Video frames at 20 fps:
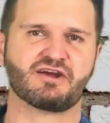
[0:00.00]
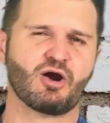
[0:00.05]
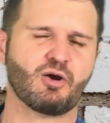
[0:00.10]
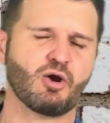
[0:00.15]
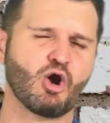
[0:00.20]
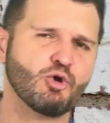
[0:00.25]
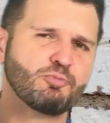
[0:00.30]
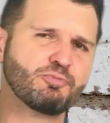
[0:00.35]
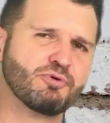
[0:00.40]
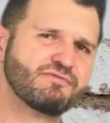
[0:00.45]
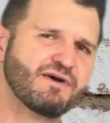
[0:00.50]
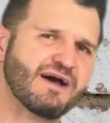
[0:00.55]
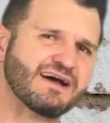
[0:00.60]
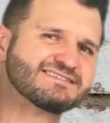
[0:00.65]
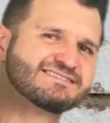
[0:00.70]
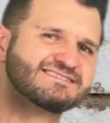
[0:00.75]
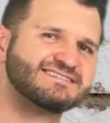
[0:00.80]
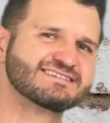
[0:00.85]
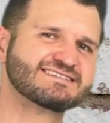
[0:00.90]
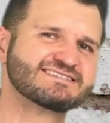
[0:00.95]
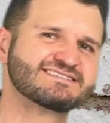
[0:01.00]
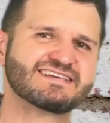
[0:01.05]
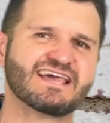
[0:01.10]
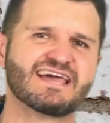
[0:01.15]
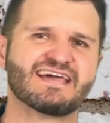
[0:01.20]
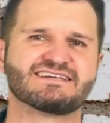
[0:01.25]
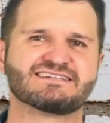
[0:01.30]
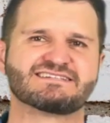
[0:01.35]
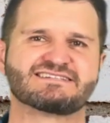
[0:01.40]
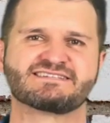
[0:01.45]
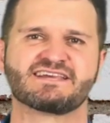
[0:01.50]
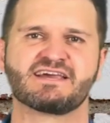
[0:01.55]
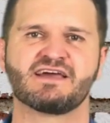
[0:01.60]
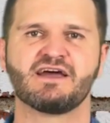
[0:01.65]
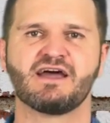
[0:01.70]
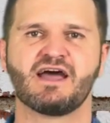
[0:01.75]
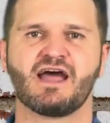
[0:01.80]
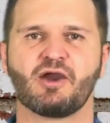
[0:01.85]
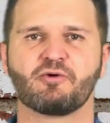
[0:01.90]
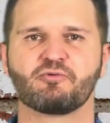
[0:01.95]
I hope you've had success
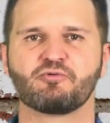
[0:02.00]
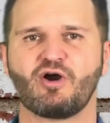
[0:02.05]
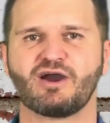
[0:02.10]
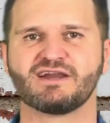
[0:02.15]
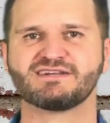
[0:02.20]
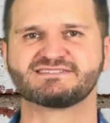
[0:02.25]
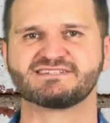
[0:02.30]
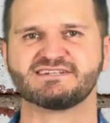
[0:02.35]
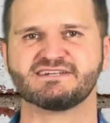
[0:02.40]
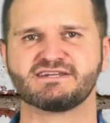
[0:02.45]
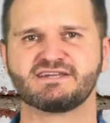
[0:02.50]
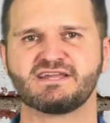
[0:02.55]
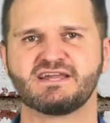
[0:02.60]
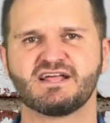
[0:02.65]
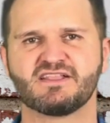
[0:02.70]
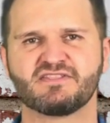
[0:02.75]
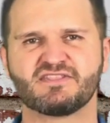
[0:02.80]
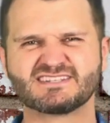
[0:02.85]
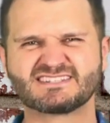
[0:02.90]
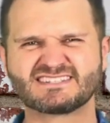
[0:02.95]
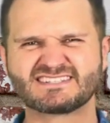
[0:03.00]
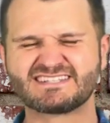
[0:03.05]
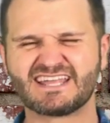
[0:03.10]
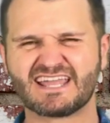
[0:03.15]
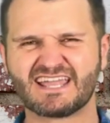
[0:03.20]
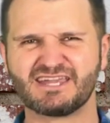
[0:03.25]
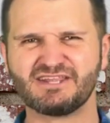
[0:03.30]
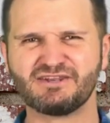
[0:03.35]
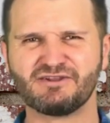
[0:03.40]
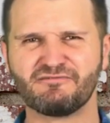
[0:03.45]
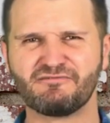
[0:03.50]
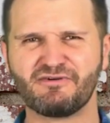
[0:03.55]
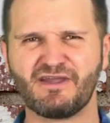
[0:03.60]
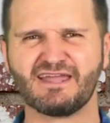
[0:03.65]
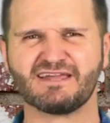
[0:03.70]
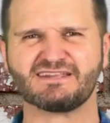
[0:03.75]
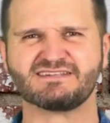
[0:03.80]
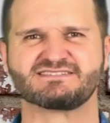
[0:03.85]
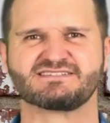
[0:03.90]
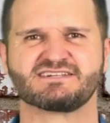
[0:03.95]
at writing the second
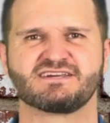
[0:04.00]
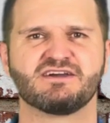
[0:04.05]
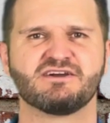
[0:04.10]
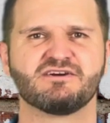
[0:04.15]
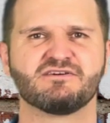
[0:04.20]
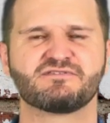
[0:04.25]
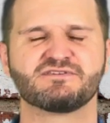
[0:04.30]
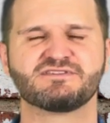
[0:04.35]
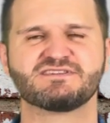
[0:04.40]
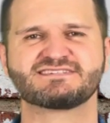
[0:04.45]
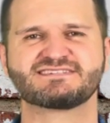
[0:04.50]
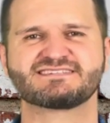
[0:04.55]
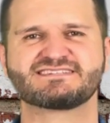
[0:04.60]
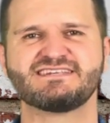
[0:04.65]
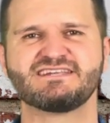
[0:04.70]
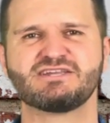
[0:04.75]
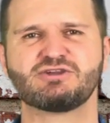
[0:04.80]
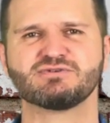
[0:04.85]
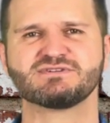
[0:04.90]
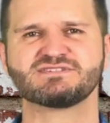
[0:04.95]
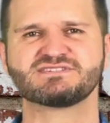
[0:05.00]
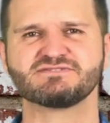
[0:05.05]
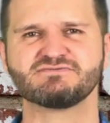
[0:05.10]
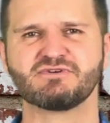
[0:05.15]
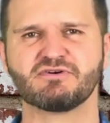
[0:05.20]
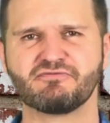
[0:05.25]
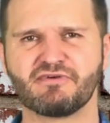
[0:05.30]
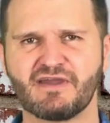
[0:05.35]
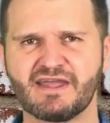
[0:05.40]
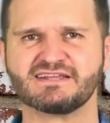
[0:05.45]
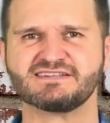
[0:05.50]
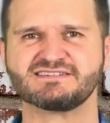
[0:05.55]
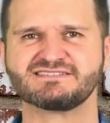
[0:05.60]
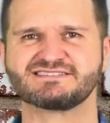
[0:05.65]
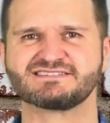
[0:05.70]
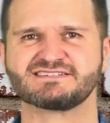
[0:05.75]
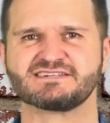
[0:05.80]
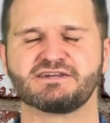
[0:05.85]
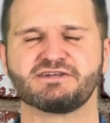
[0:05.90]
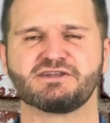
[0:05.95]
event for the sequence of
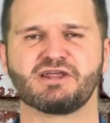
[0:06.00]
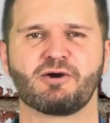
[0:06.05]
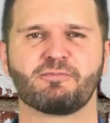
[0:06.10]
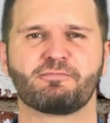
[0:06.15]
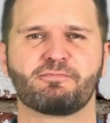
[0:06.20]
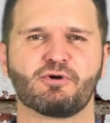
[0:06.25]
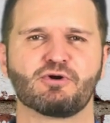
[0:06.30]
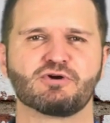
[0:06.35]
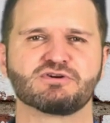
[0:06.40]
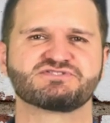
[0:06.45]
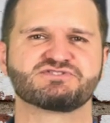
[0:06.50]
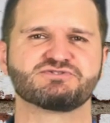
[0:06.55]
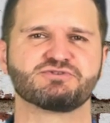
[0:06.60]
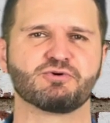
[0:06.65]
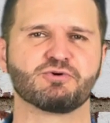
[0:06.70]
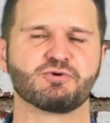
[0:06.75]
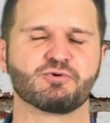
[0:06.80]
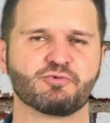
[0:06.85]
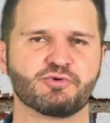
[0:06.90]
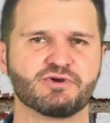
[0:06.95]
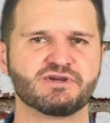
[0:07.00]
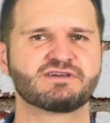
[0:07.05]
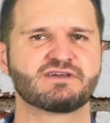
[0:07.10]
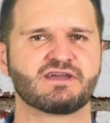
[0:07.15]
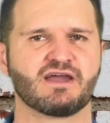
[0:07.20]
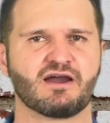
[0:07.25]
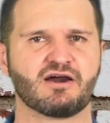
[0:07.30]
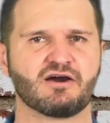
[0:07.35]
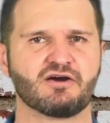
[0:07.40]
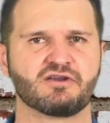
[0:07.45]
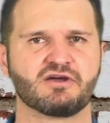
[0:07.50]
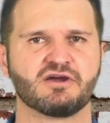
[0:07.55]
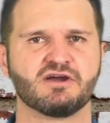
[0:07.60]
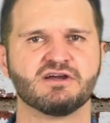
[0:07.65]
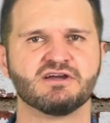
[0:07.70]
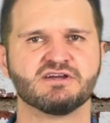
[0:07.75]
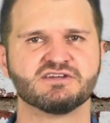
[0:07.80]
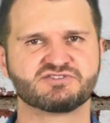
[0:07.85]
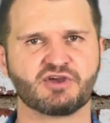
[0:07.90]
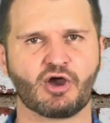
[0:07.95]
events in our personal recount.
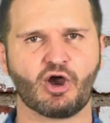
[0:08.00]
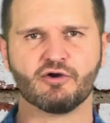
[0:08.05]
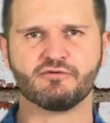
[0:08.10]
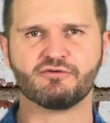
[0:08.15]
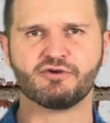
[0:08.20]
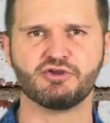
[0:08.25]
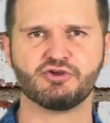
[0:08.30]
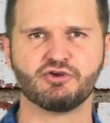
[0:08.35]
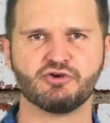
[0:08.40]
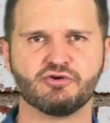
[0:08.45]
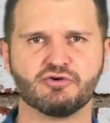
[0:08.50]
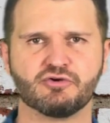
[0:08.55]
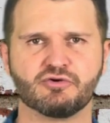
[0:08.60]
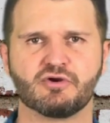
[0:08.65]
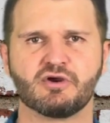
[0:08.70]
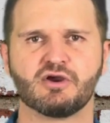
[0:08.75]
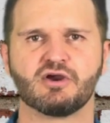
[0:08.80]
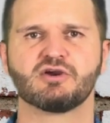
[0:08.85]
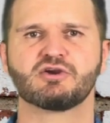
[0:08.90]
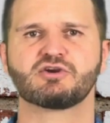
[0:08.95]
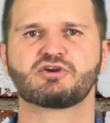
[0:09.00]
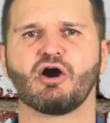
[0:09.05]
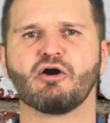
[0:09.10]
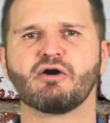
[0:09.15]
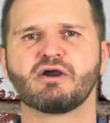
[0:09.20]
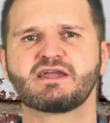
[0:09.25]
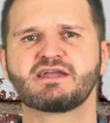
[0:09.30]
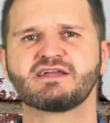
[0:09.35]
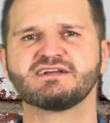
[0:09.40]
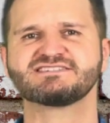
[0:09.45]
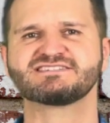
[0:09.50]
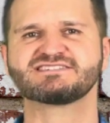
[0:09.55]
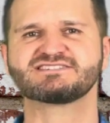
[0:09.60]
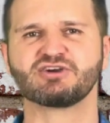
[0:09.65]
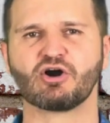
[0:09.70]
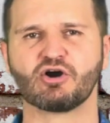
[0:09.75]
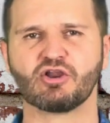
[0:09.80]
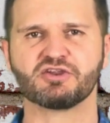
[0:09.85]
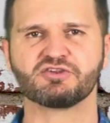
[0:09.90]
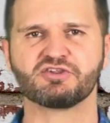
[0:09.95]
So over to you. Go and
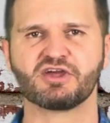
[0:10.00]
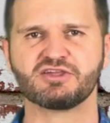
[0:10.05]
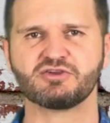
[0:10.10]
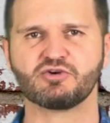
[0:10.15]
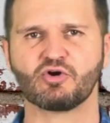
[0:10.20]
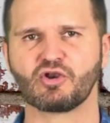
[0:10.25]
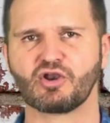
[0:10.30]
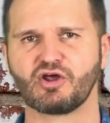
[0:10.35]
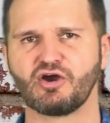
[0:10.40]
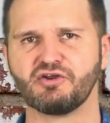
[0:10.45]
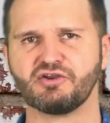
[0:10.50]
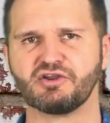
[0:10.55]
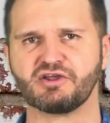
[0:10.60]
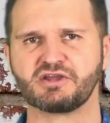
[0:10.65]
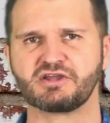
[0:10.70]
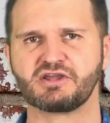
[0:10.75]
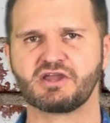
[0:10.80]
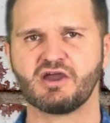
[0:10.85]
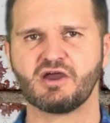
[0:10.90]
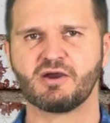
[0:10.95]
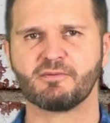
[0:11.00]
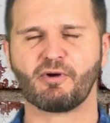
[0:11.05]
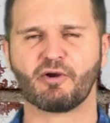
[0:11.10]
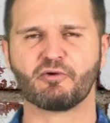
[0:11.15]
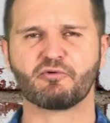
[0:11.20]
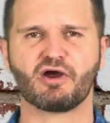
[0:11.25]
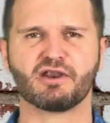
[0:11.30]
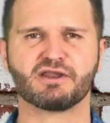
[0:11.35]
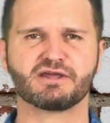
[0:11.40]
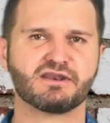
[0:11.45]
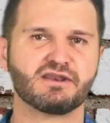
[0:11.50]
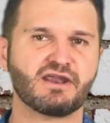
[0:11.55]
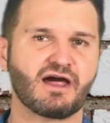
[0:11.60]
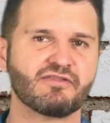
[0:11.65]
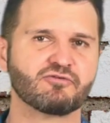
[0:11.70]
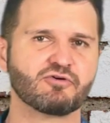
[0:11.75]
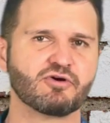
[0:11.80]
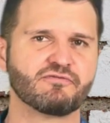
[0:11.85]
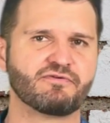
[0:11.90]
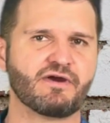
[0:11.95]
consolidate your learning by writing
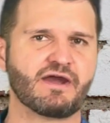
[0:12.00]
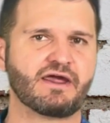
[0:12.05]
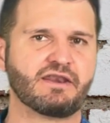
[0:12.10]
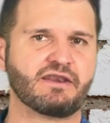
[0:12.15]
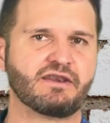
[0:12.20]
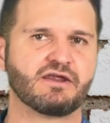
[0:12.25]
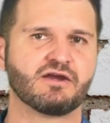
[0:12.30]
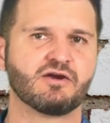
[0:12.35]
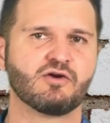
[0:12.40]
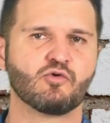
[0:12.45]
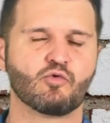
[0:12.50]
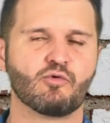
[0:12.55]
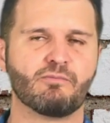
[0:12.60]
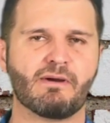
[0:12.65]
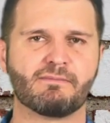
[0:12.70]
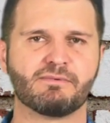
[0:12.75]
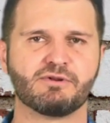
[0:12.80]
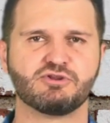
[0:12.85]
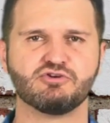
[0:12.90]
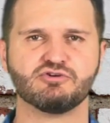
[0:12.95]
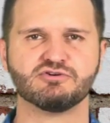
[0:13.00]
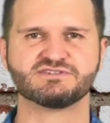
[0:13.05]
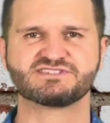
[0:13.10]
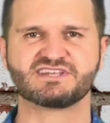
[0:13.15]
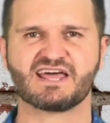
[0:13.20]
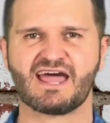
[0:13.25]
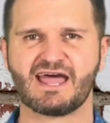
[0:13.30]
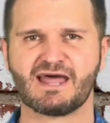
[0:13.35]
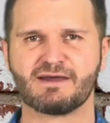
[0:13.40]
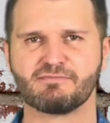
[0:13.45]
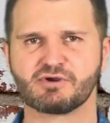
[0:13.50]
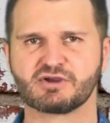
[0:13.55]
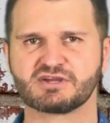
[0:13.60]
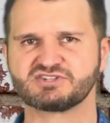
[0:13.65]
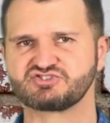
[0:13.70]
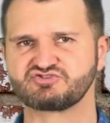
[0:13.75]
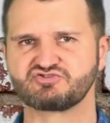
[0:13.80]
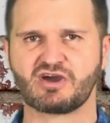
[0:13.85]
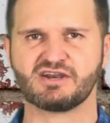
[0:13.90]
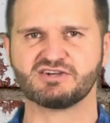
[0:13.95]
another event. Remember to use the hamburger
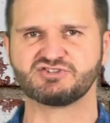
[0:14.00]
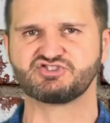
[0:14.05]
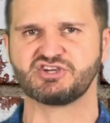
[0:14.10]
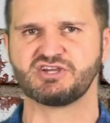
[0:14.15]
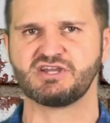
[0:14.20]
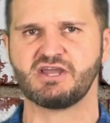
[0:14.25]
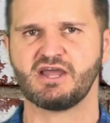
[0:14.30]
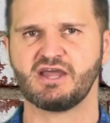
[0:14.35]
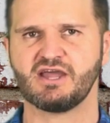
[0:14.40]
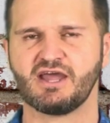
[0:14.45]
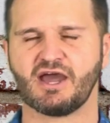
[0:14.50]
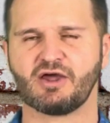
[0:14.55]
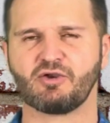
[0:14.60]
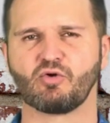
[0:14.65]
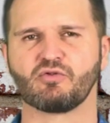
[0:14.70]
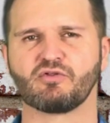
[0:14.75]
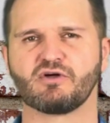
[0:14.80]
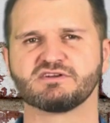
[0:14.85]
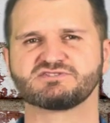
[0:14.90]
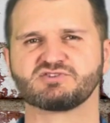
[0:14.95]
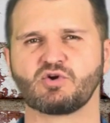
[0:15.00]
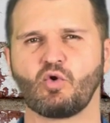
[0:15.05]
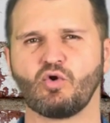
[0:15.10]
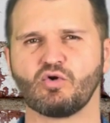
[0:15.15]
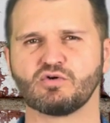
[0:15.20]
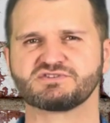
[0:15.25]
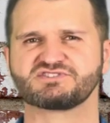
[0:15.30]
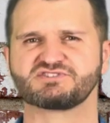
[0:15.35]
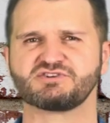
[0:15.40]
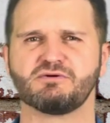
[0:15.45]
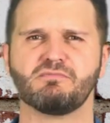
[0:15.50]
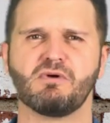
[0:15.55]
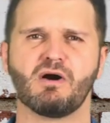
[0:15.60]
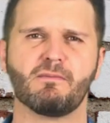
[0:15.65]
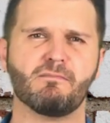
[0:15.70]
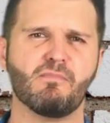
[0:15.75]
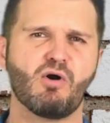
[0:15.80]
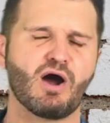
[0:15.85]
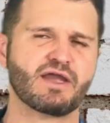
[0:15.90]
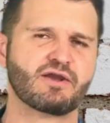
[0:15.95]
strategy and all those
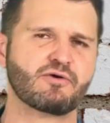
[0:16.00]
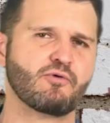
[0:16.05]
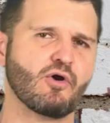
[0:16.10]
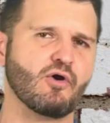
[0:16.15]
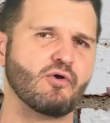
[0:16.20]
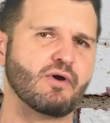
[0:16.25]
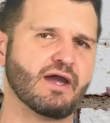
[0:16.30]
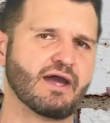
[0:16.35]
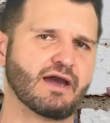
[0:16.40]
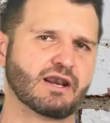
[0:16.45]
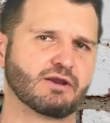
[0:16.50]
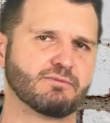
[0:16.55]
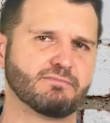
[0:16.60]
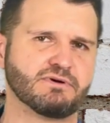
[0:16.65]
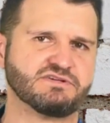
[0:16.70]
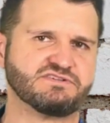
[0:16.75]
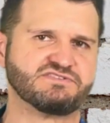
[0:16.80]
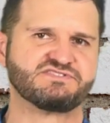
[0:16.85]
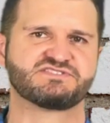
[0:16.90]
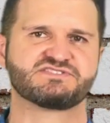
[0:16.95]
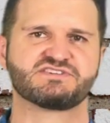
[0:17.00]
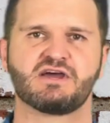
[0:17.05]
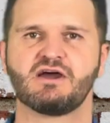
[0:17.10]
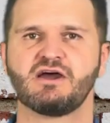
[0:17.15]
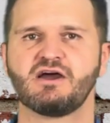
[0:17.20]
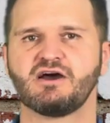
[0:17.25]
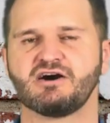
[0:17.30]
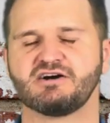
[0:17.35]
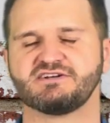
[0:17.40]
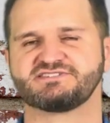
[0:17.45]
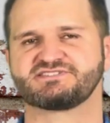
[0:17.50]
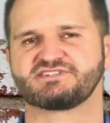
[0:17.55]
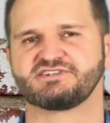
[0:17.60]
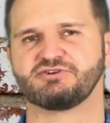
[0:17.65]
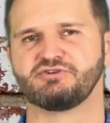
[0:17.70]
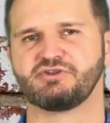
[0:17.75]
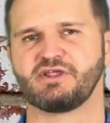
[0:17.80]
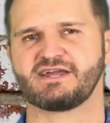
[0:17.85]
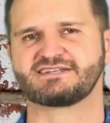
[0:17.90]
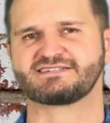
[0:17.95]
awesome micro elements. I'll see
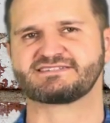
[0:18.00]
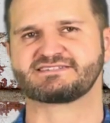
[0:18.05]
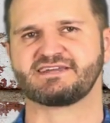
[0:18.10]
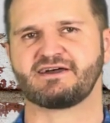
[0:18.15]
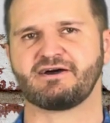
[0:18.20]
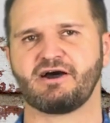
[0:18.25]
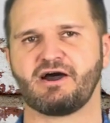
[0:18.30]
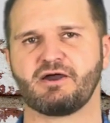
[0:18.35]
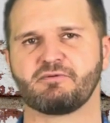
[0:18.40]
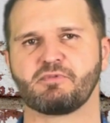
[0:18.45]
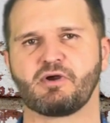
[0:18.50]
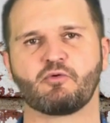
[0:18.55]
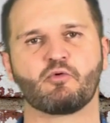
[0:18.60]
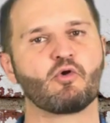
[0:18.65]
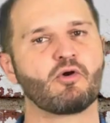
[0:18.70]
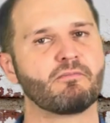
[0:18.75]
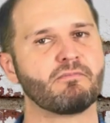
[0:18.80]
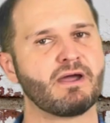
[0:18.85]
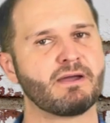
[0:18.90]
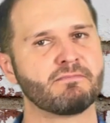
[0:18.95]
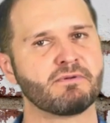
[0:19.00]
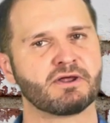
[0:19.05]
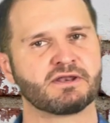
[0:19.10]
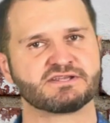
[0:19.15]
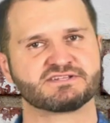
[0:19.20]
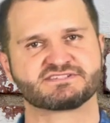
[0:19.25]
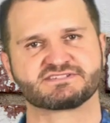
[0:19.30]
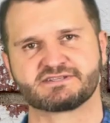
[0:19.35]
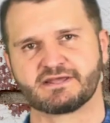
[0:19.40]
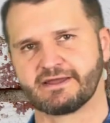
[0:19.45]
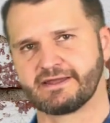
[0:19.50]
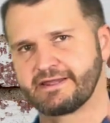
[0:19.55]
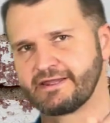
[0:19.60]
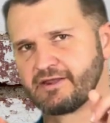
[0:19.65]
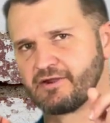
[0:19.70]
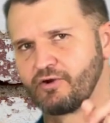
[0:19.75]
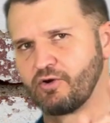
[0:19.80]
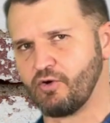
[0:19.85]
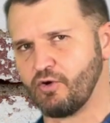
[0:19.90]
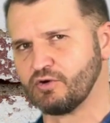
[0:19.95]
you next time and remember to
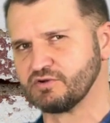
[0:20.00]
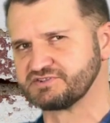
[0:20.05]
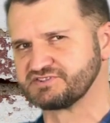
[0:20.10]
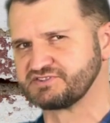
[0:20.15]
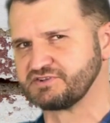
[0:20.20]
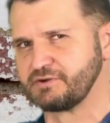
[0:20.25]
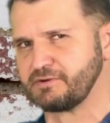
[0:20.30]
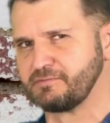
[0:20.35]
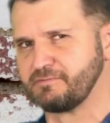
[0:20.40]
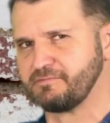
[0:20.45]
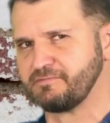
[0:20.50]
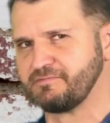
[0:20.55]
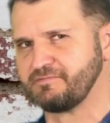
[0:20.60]
stay awesome.